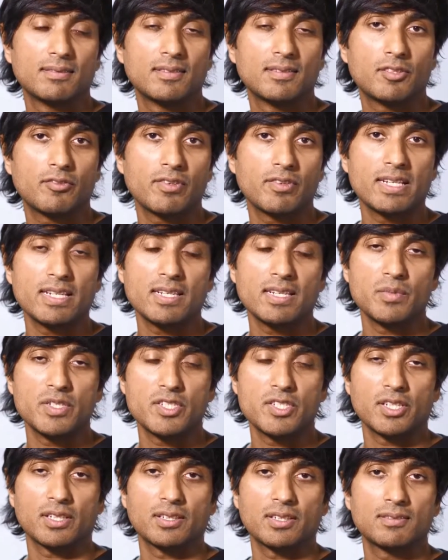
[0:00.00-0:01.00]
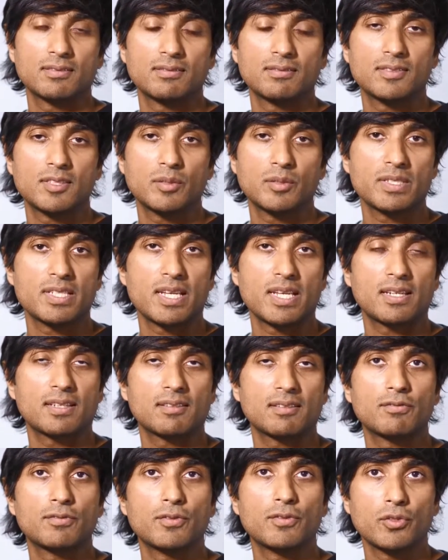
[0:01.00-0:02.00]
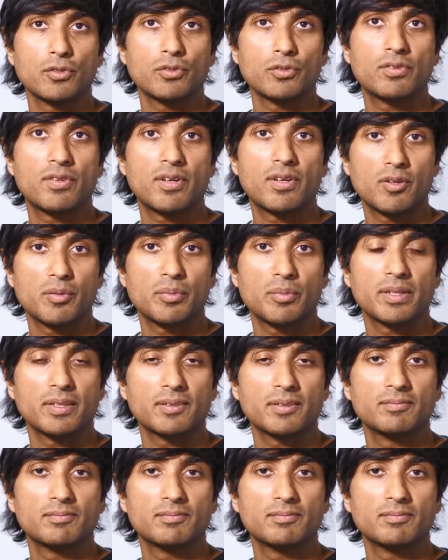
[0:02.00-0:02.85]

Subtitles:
3D imaging to be taken for your therapy.